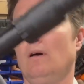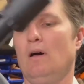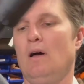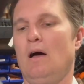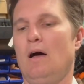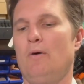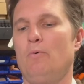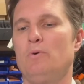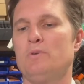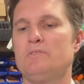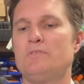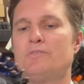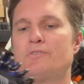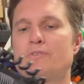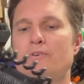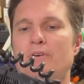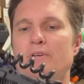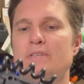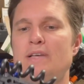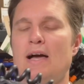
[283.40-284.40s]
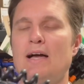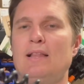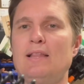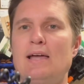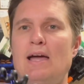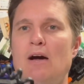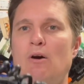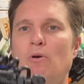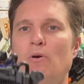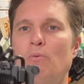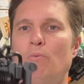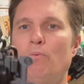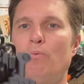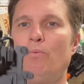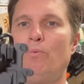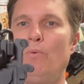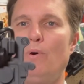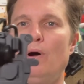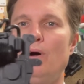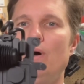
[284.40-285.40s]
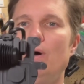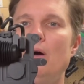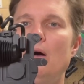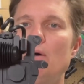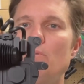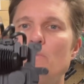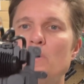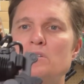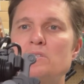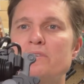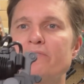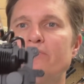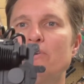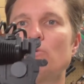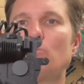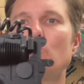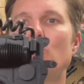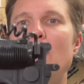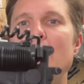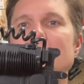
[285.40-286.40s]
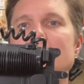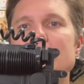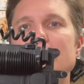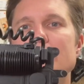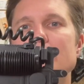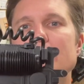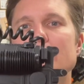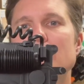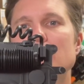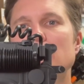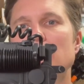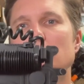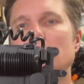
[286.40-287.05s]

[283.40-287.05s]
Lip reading: wasn't sure exactly how much of a resin